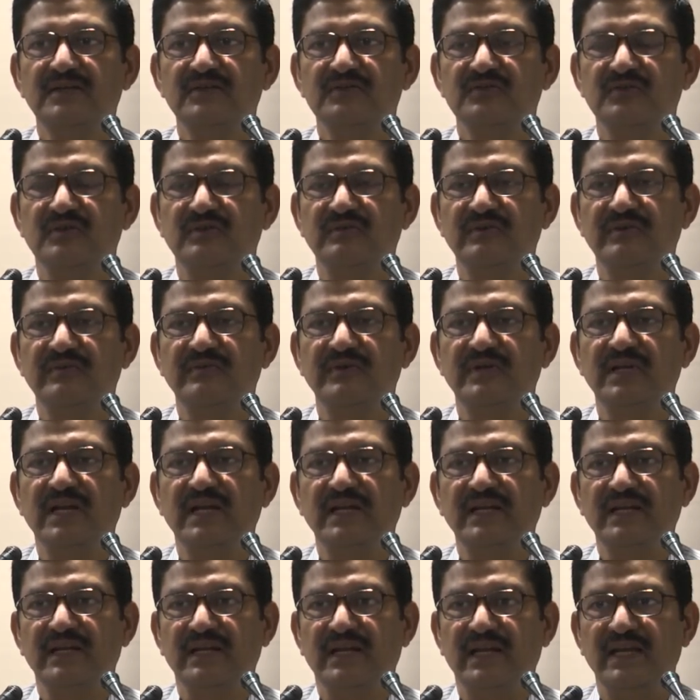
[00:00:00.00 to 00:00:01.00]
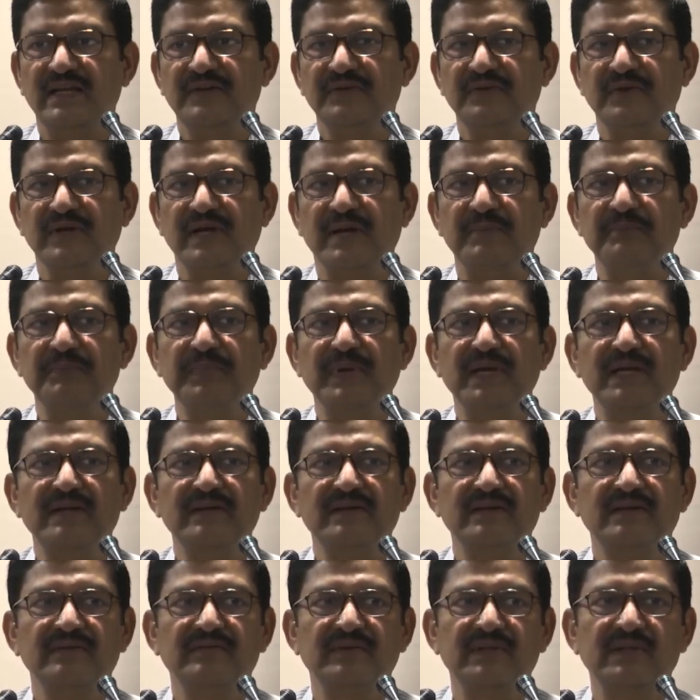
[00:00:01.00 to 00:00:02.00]
So we would like, like to compare
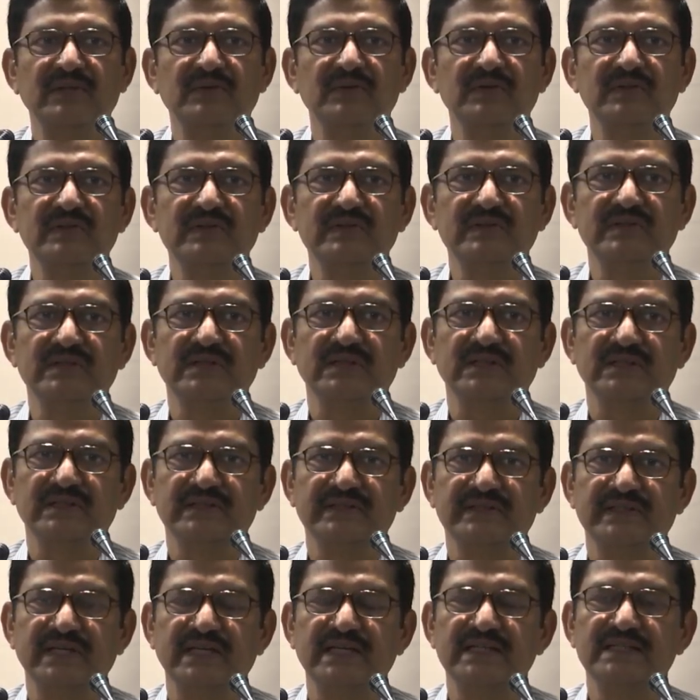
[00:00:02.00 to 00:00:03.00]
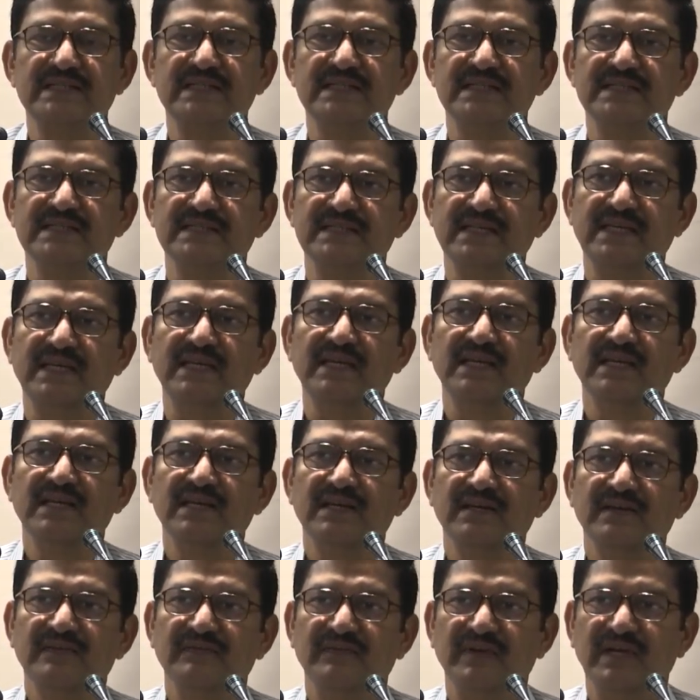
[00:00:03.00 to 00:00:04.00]
with those uh, states and see
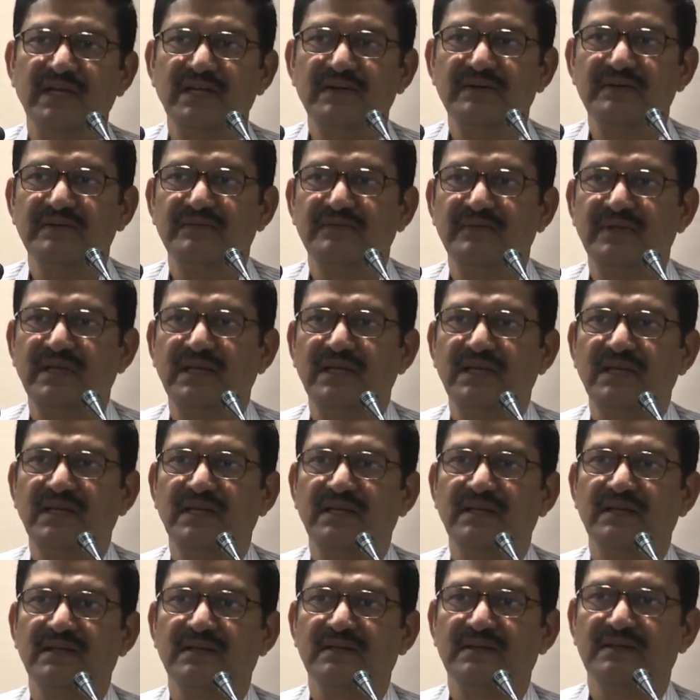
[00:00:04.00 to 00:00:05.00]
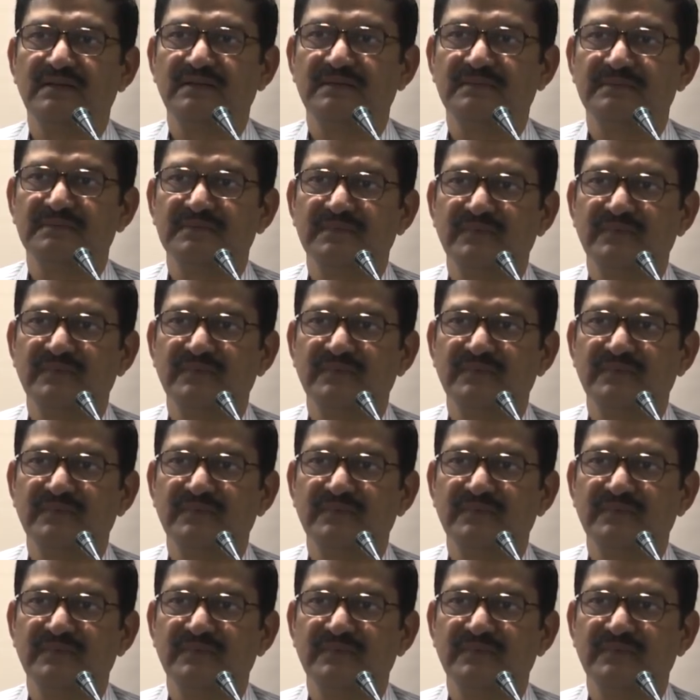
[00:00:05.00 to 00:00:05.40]
where we, uh,